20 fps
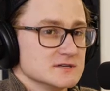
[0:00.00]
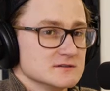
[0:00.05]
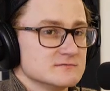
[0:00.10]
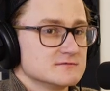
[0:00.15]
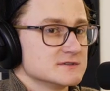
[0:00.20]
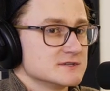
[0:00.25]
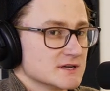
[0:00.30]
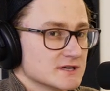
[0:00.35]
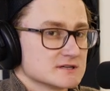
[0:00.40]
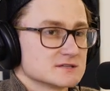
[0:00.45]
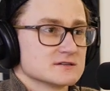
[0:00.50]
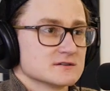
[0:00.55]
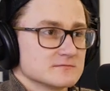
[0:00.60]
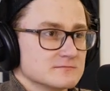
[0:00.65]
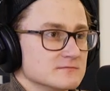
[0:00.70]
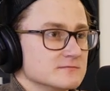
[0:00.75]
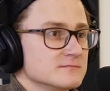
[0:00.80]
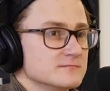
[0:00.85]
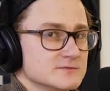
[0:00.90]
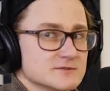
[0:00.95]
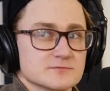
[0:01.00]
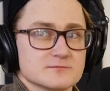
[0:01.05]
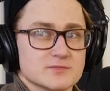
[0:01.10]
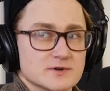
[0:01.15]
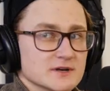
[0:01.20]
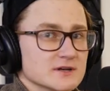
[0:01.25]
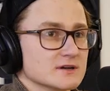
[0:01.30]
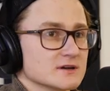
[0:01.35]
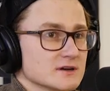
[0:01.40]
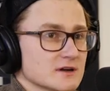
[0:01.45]
He sticks to some
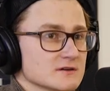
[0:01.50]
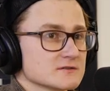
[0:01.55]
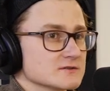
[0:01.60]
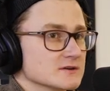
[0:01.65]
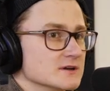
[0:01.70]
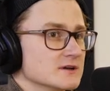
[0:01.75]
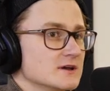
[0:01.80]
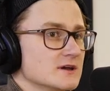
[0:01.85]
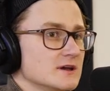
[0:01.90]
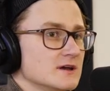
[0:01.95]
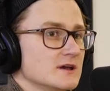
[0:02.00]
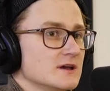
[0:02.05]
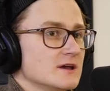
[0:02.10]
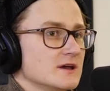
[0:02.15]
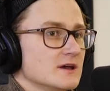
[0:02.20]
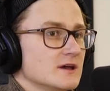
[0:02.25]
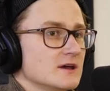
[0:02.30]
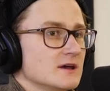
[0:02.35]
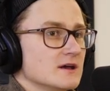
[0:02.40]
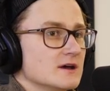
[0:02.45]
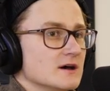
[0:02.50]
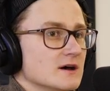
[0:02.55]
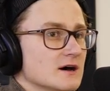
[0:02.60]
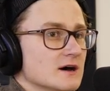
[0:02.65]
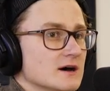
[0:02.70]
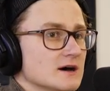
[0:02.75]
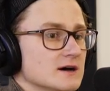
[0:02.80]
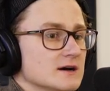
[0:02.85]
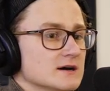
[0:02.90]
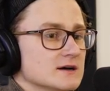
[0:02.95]
pretty good country.
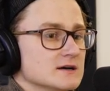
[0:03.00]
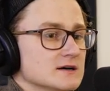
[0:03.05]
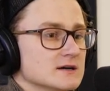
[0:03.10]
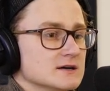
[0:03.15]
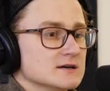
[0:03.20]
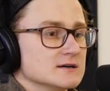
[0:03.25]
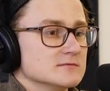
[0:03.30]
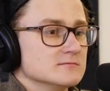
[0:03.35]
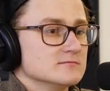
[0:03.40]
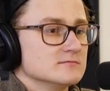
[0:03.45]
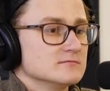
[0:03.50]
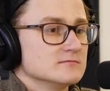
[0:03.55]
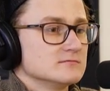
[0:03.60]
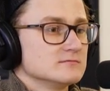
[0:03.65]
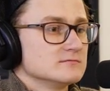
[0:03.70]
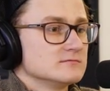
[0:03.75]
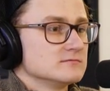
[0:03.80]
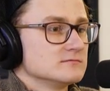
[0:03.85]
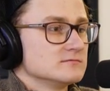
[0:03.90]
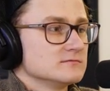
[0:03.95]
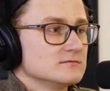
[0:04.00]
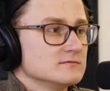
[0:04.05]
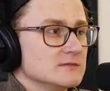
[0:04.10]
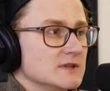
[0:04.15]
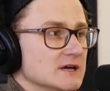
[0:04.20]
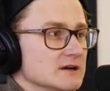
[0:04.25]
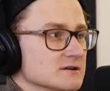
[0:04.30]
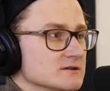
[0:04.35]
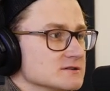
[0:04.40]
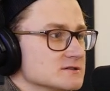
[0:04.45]
Um,
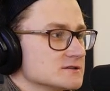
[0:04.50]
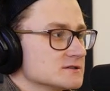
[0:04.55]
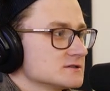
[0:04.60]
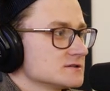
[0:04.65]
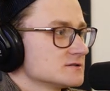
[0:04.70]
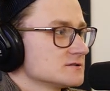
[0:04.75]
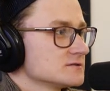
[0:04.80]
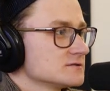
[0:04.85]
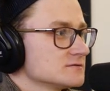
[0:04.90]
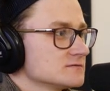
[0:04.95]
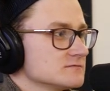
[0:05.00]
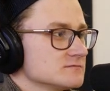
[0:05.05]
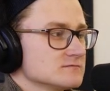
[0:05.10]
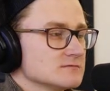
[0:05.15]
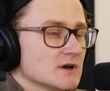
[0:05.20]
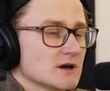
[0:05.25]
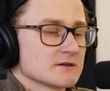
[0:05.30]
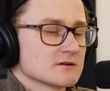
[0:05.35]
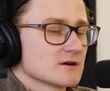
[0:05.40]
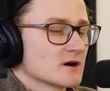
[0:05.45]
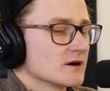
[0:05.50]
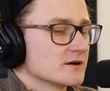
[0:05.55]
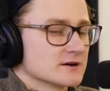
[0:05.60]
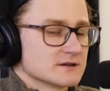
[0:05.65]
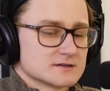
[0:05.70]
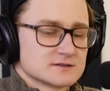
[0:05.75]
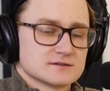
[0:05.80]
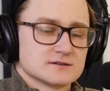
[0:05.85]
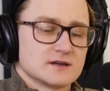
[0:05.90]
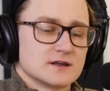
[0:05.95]
there's other
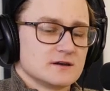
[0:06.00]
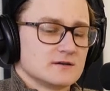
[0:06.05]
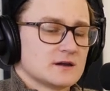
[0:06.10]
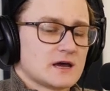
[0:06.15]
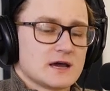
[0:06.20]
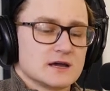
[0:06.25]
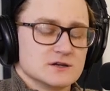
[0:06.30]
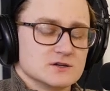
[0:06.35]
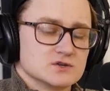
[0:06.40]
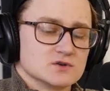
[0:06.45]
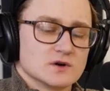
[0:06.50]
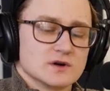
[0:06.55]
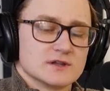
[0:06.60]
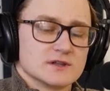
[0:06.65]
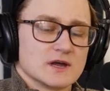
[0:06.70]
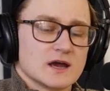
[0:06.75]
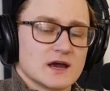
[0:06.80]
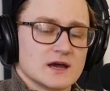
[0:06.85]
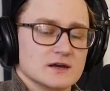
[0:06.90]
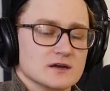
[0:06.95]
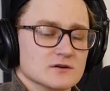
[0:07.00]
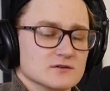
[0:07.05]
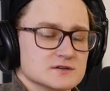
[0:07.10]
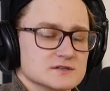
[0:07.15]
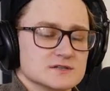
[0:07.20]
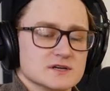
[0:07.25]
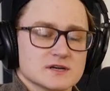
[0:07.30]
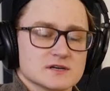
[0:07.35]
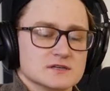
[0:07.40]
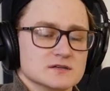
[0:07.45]
artists that I enjoy that I know
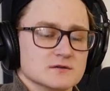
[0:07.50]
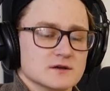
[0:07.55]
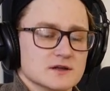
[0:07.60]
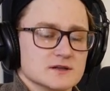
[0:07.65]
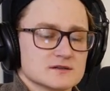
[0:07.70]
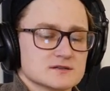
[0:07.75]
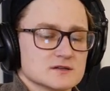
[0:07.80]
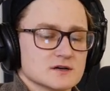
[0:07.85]
stick to it.